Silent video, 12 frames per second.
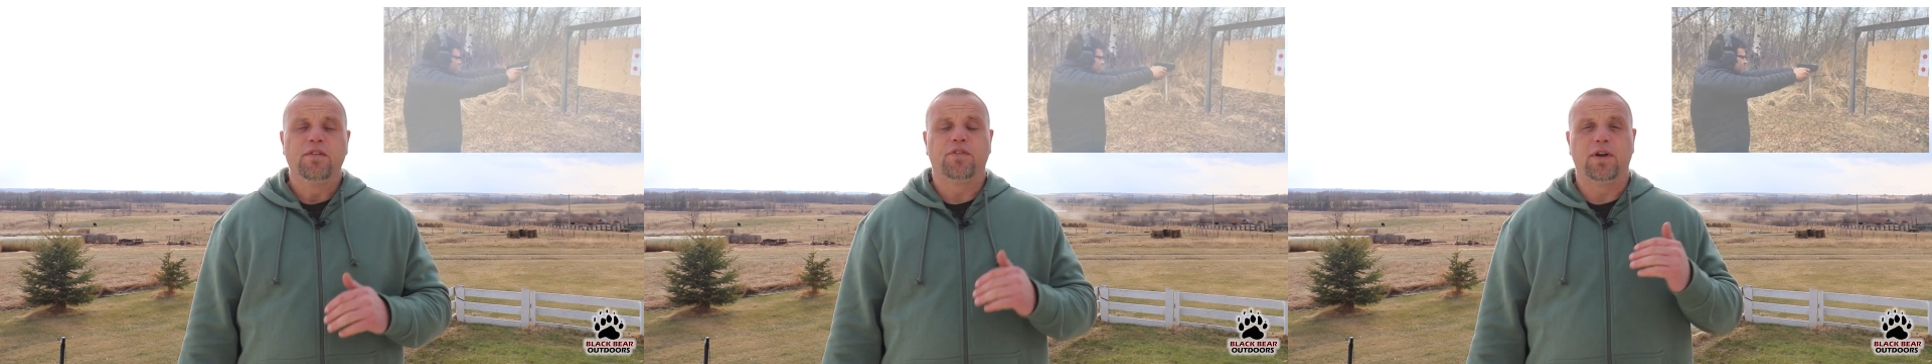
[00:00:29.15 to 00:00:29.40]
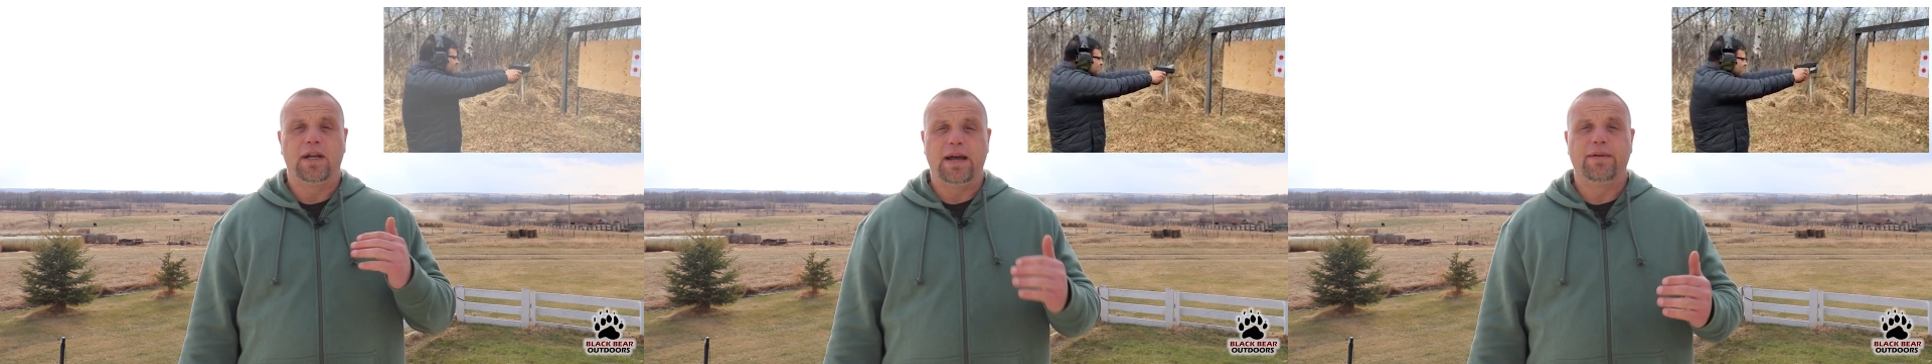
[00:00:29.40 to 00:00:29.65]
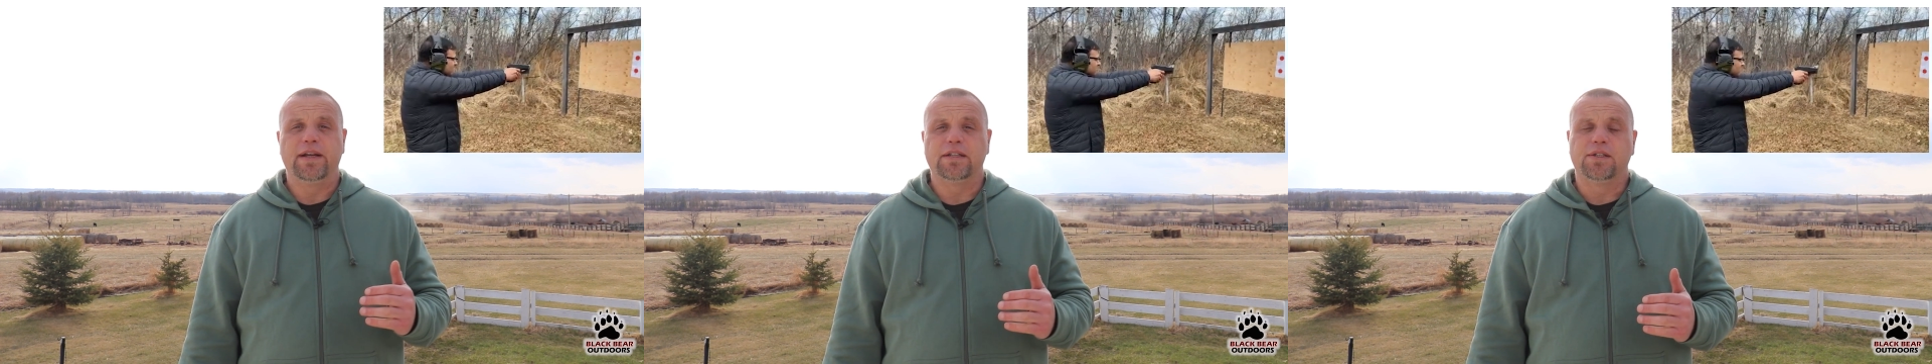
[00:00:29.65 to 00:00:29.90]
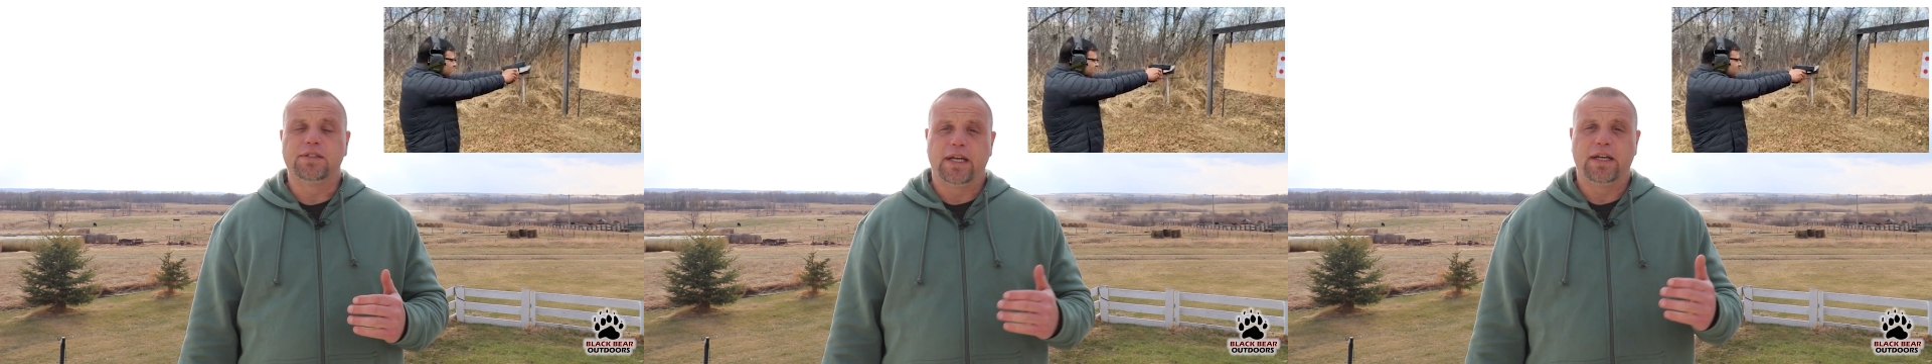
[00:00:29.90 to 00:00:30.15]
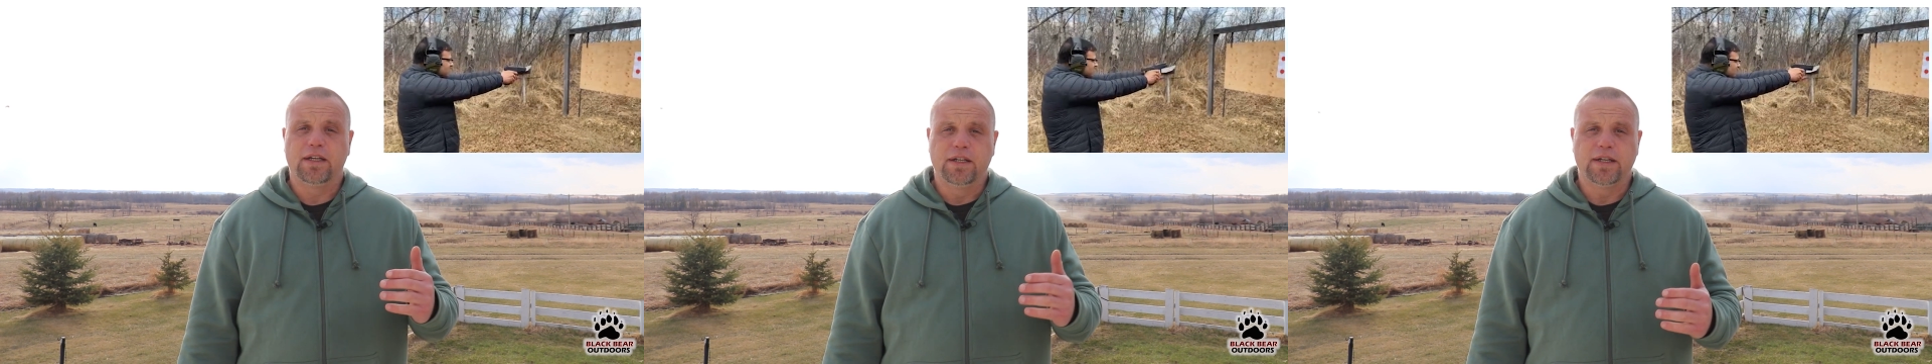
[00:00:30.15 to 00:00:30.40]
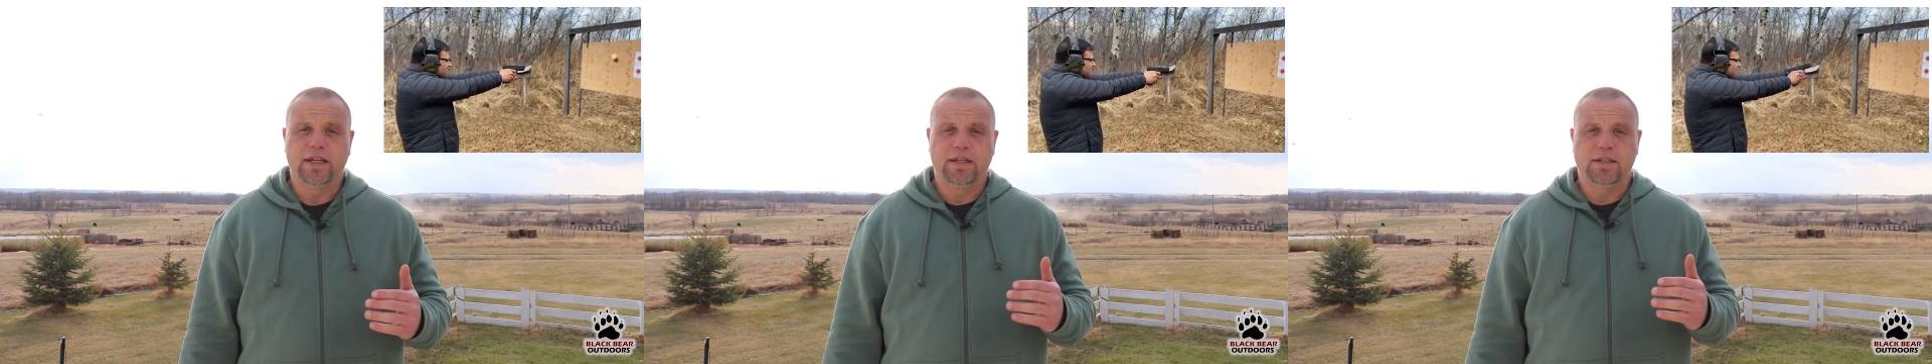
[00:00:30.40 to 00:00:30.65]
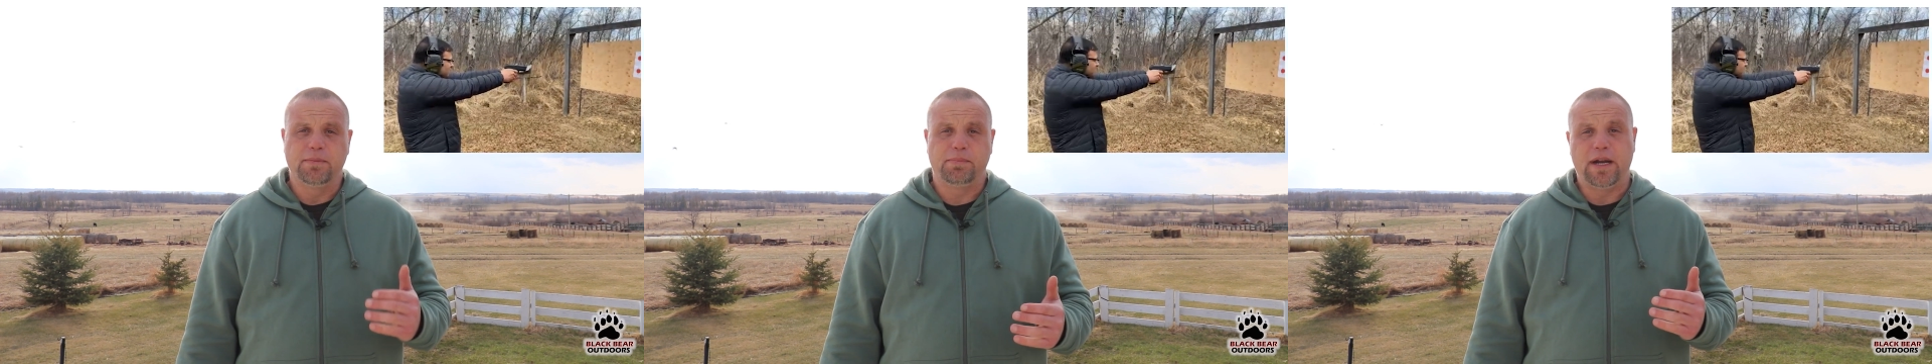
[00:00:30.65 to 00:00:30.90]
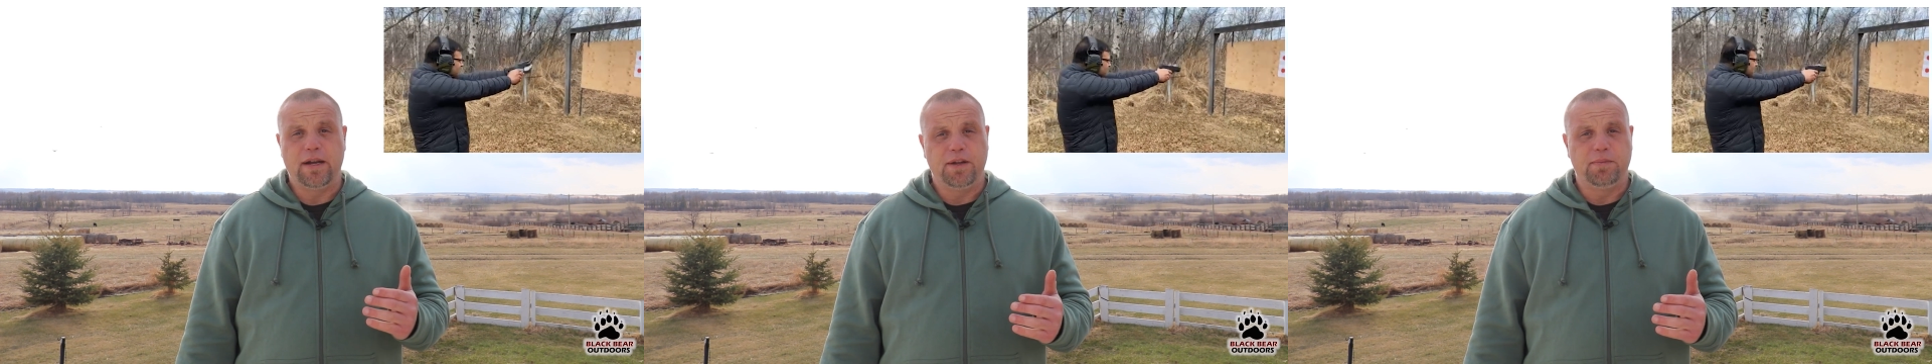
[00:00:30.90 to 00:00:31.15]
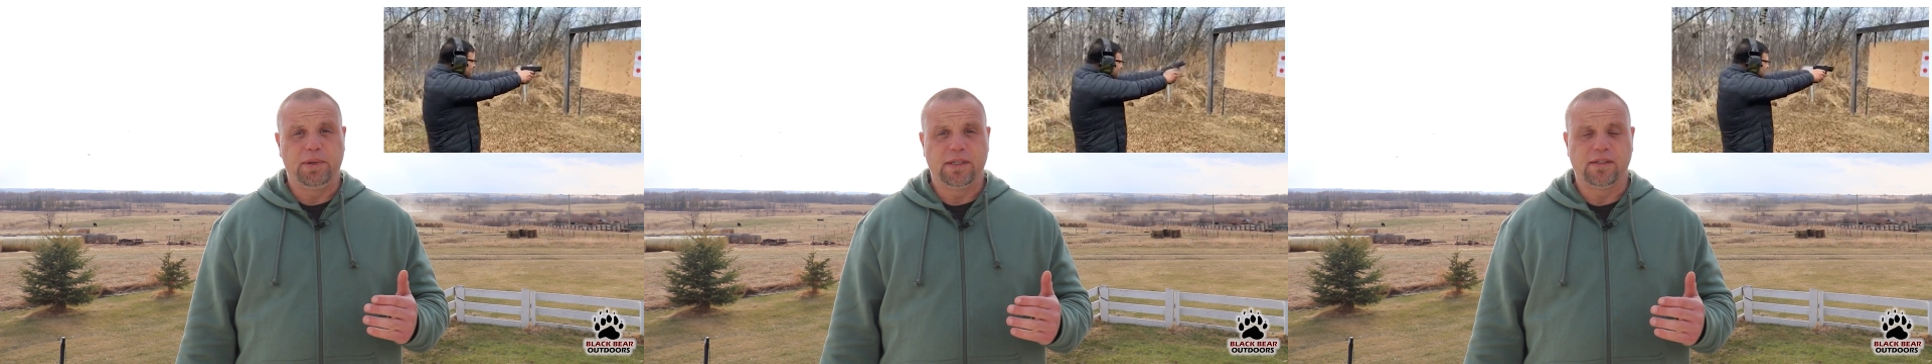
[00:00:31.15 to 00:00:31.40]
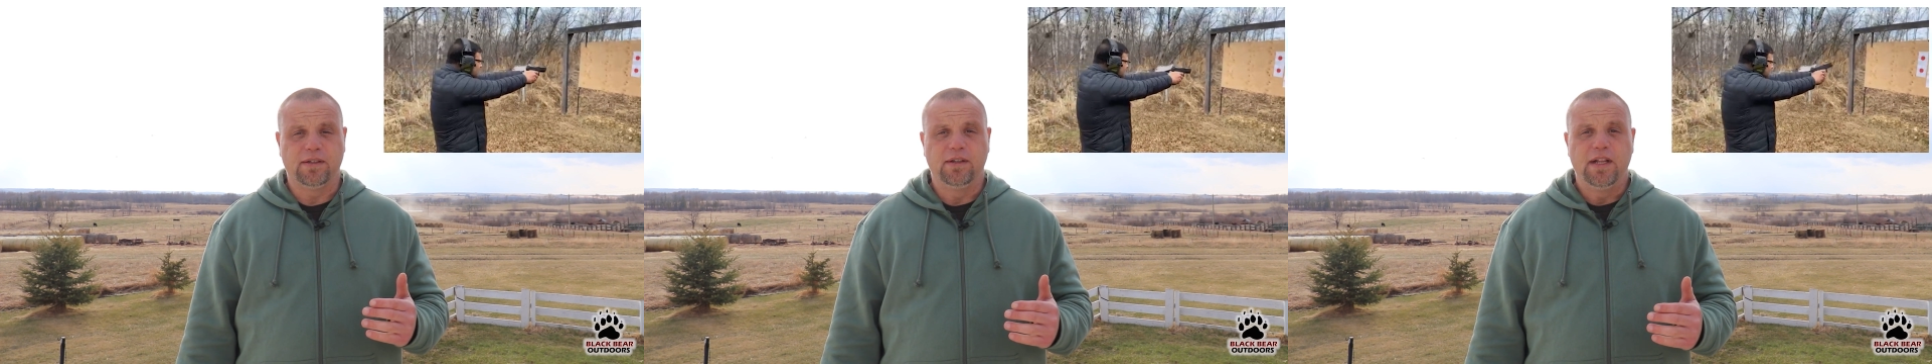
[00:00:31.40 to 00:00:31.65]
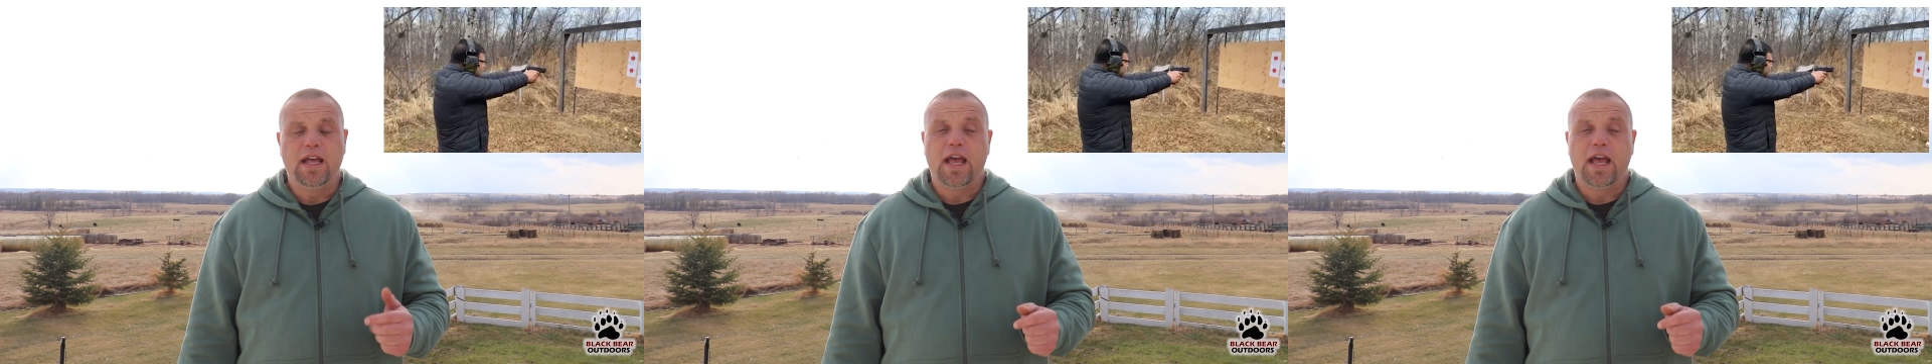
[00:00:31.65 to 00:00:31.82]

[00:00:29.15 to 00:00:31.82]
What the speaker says: for allowing us to take a look at his brand new pistol